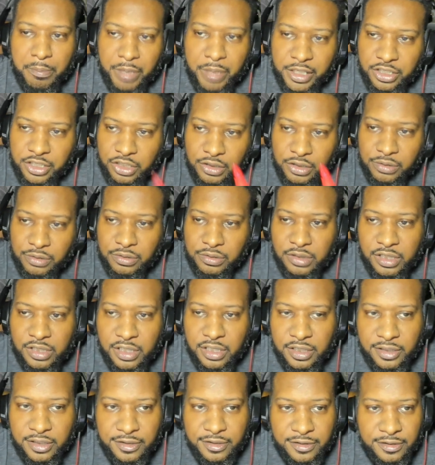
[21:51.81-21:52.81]
But use
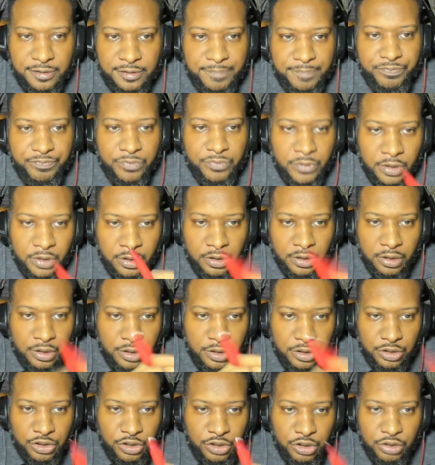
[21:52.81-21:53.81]
this.
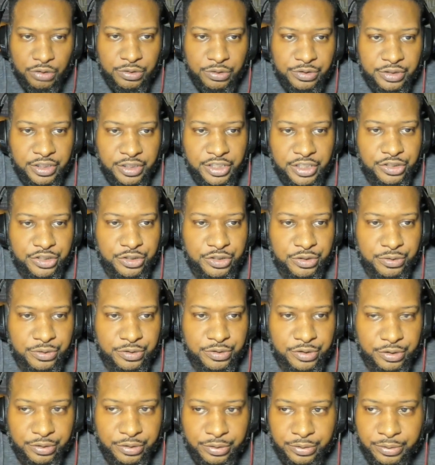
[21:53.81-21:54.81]
Use this
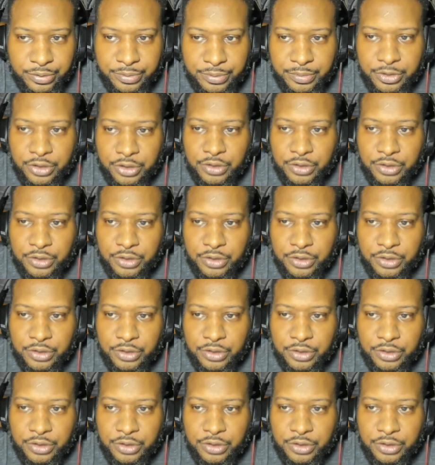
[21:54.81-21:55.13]
YouTube.